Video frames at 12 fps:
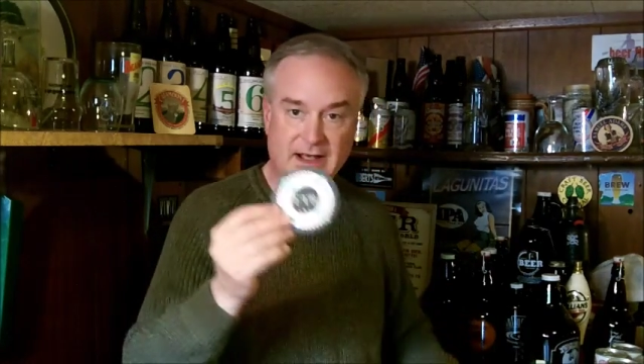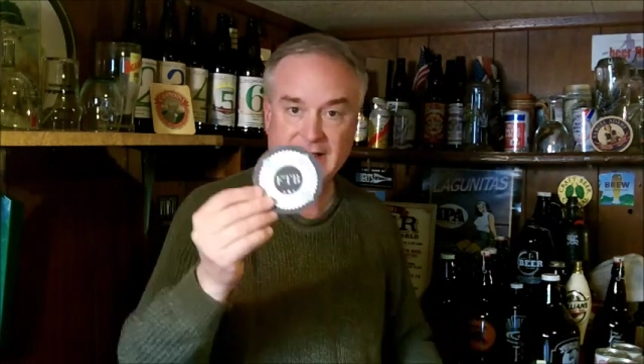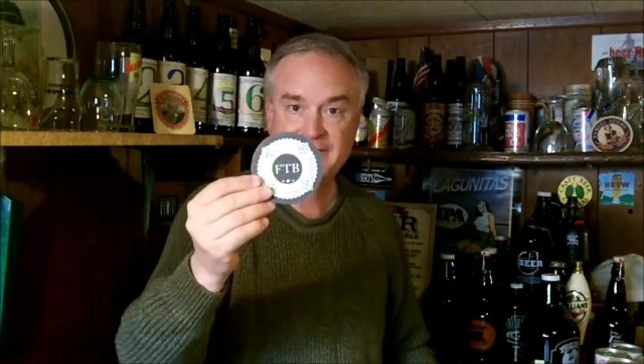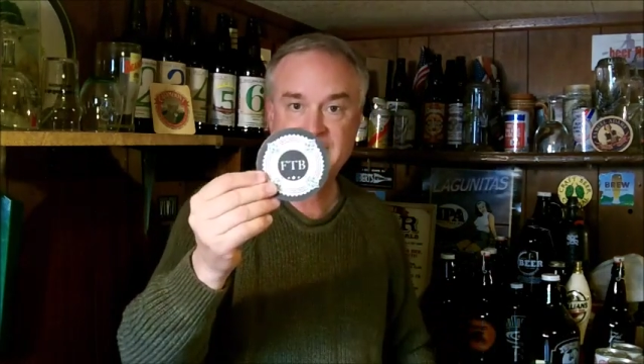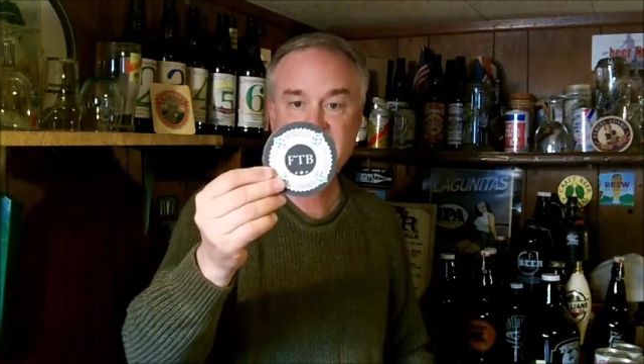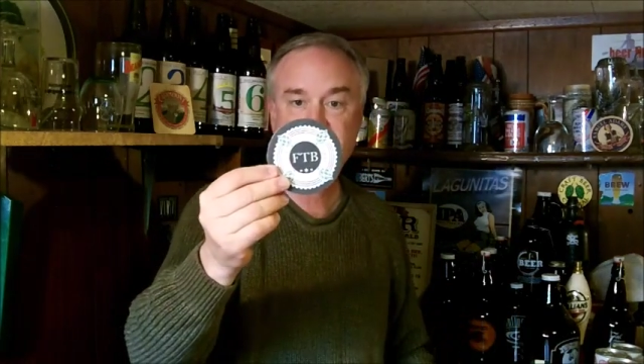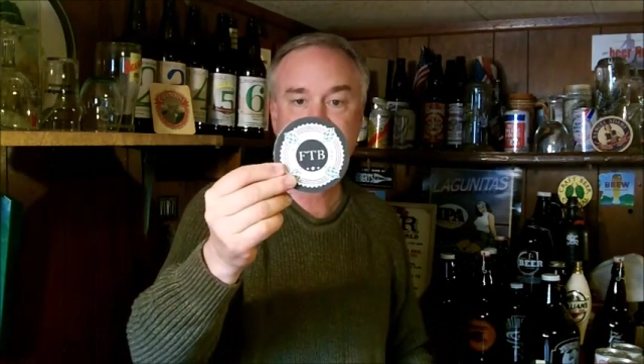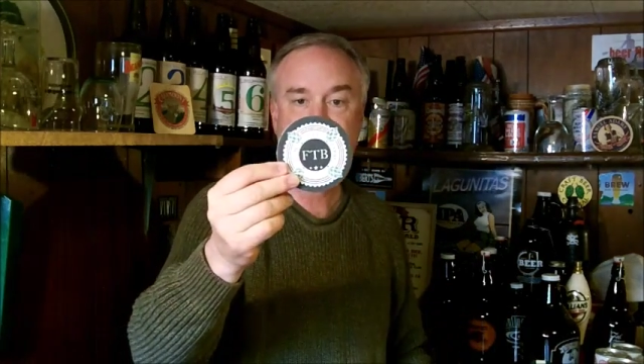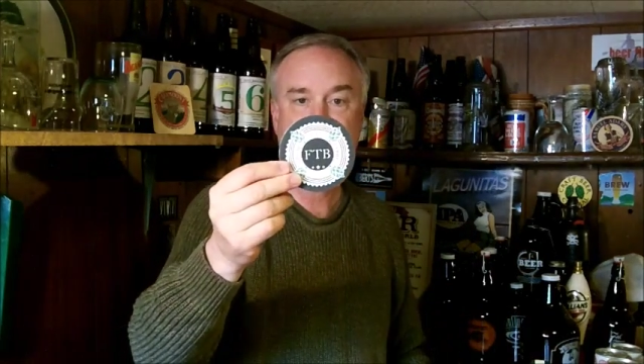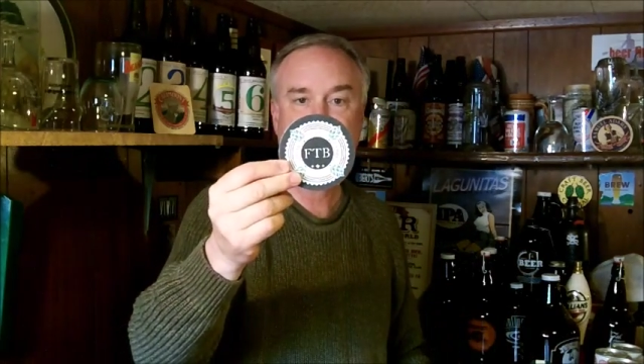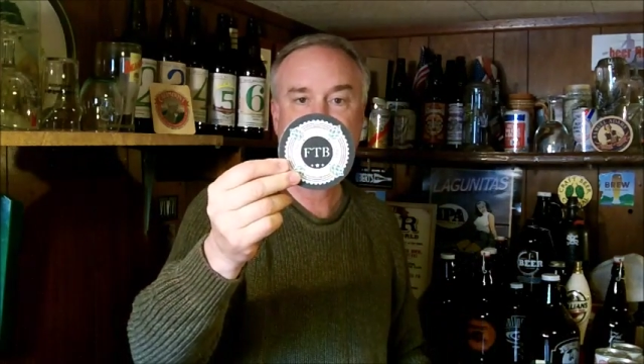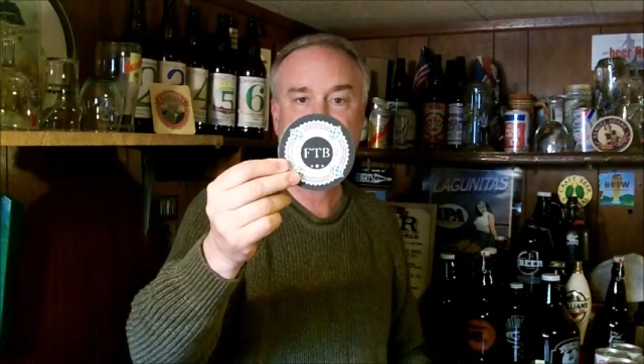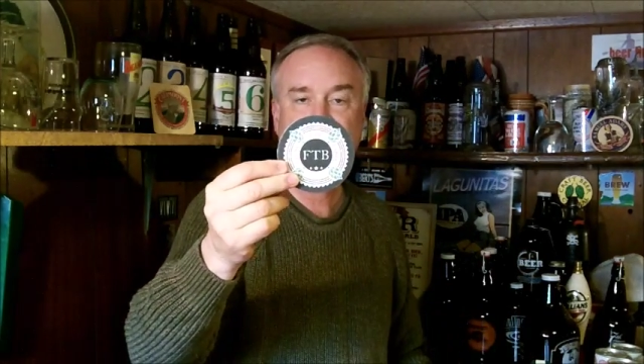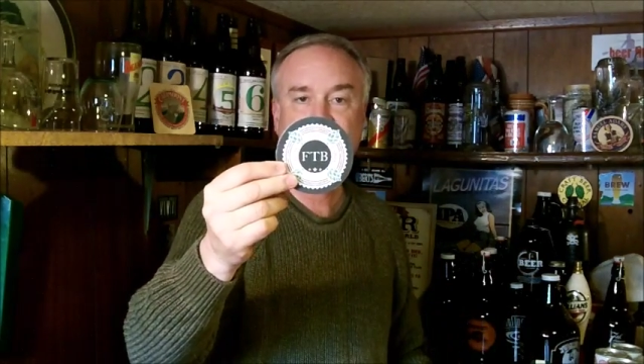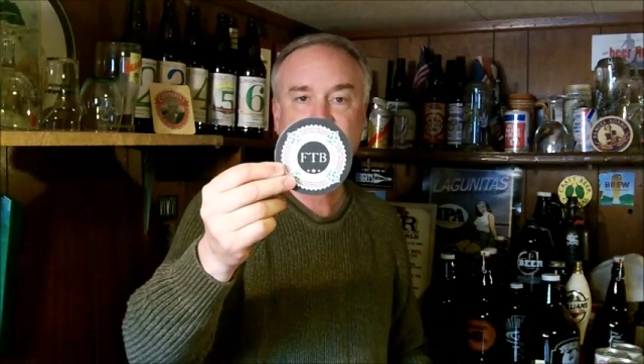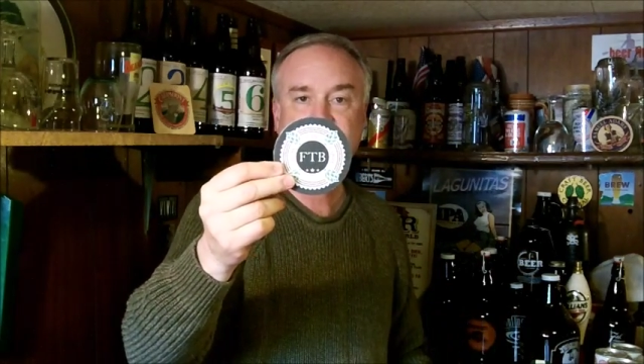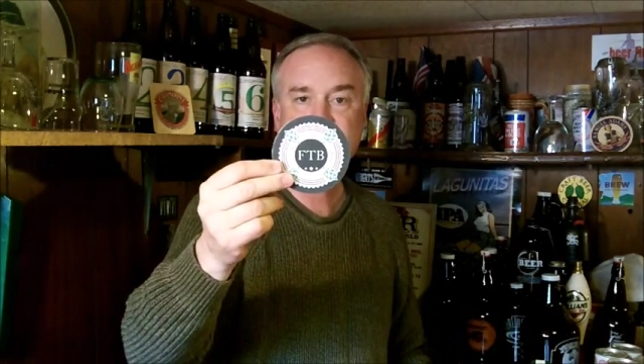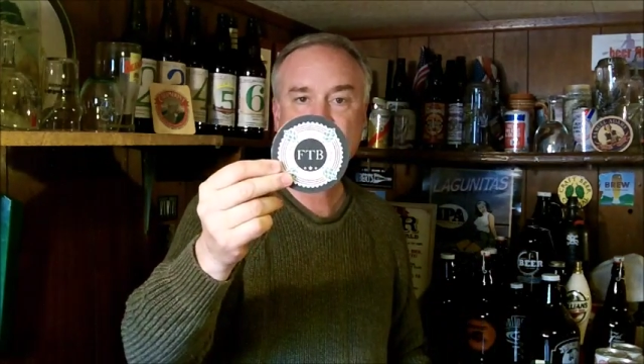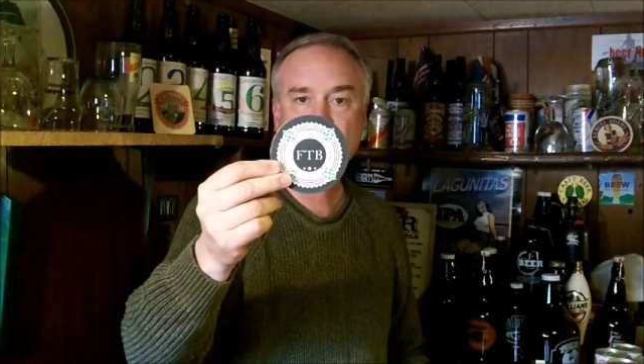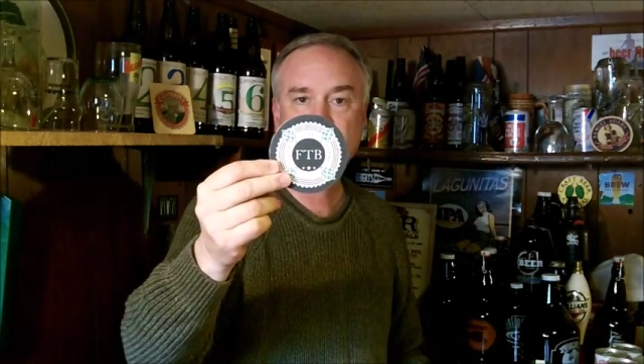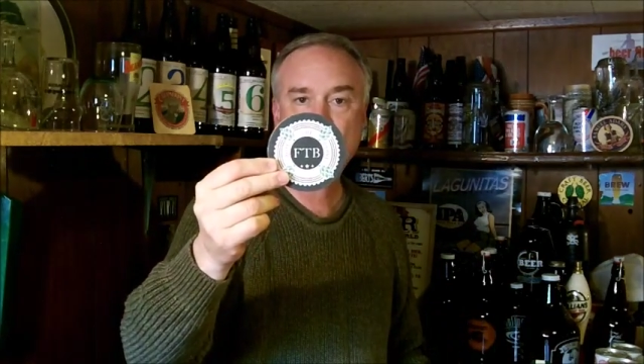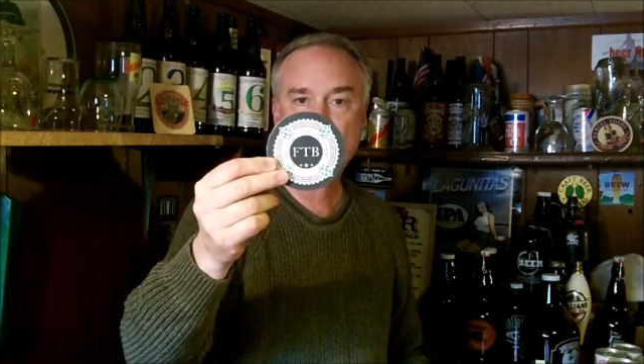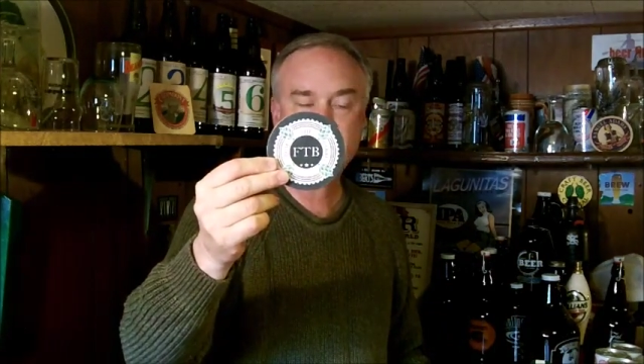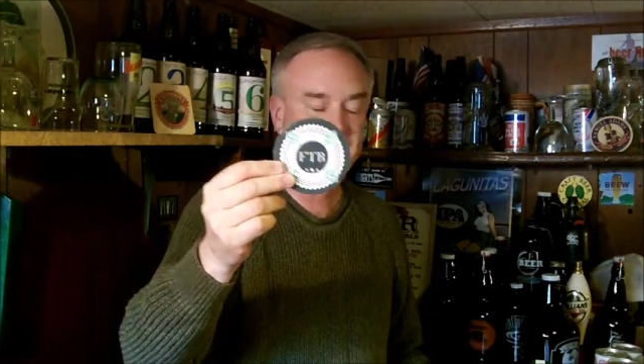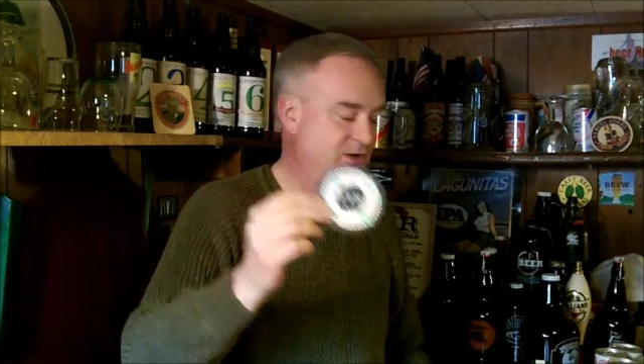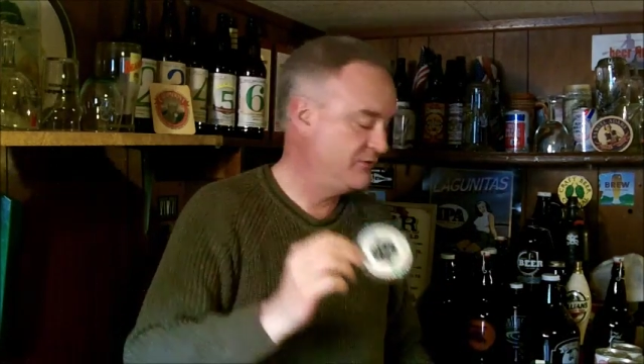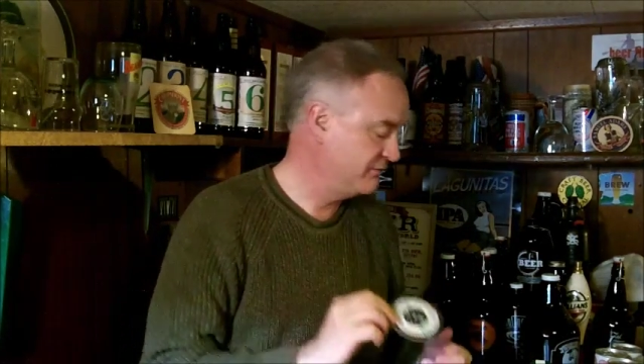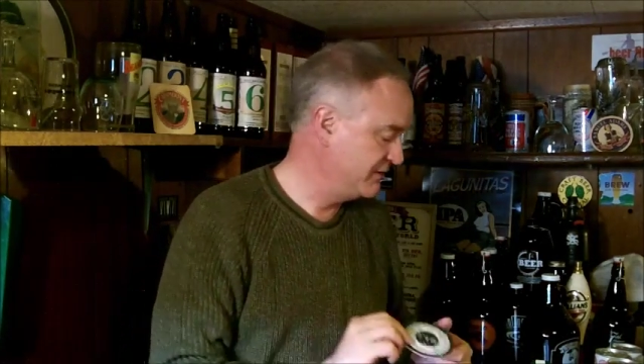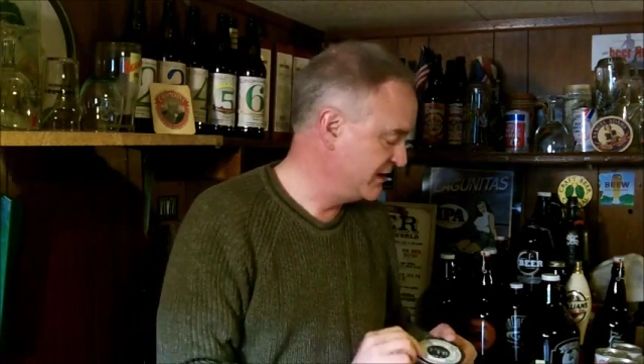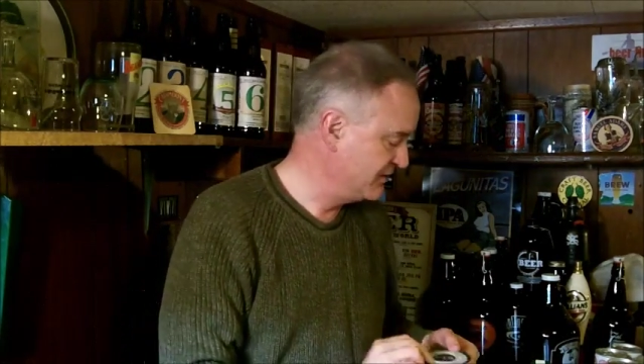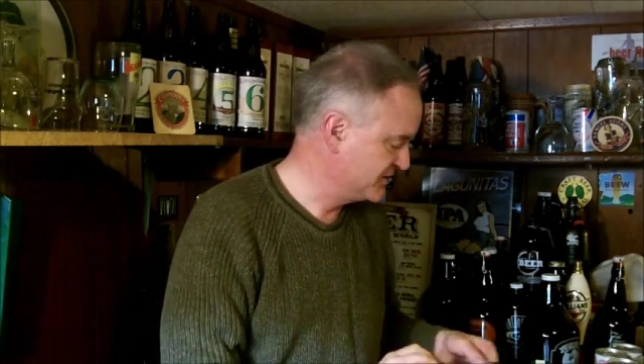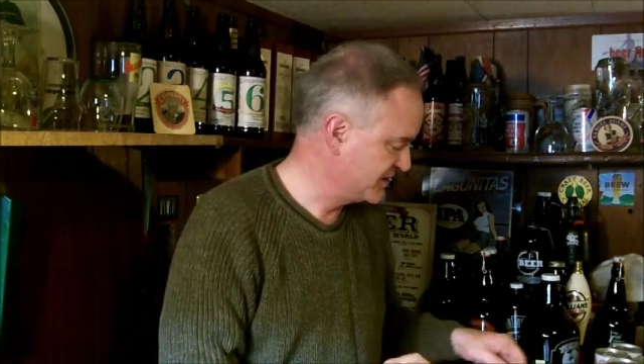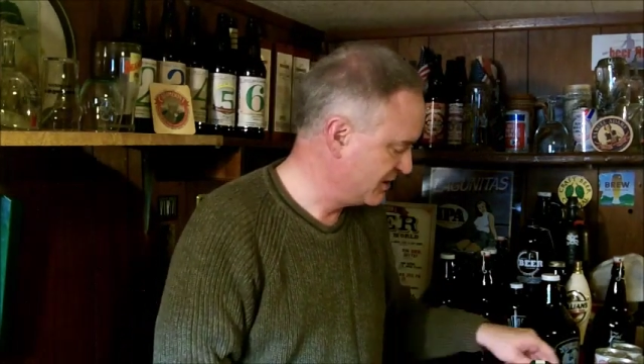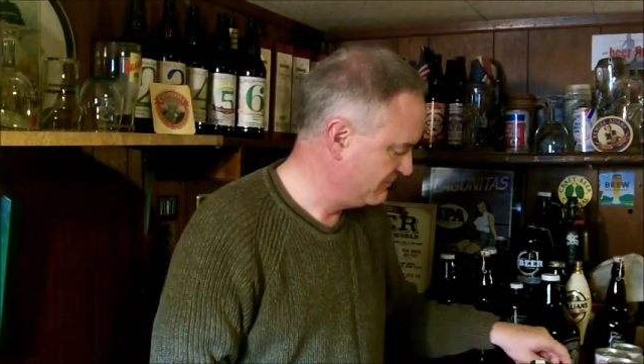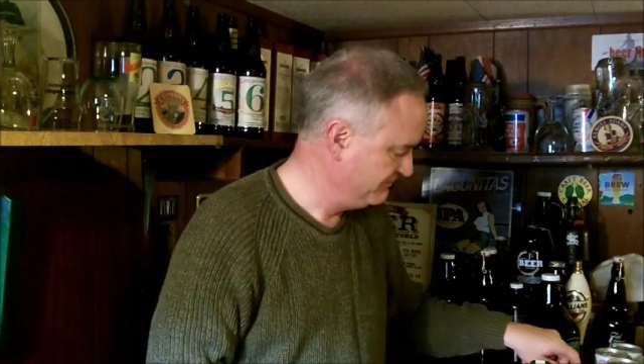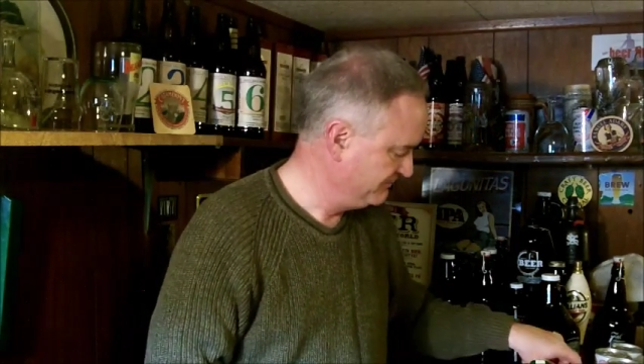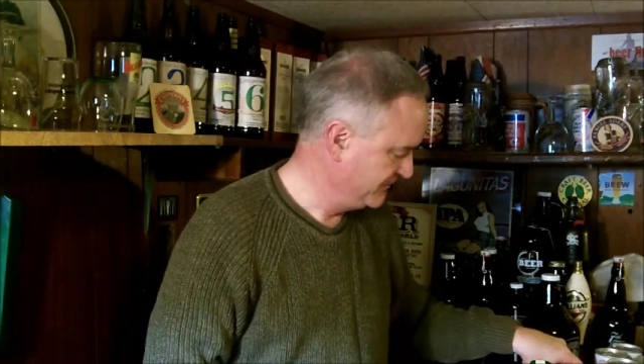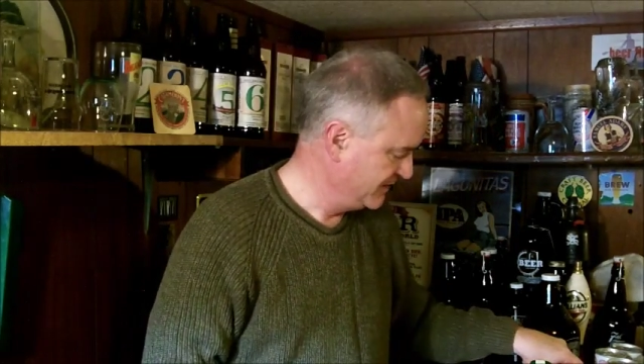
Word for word: F T B. This brewery opened two, three years ago.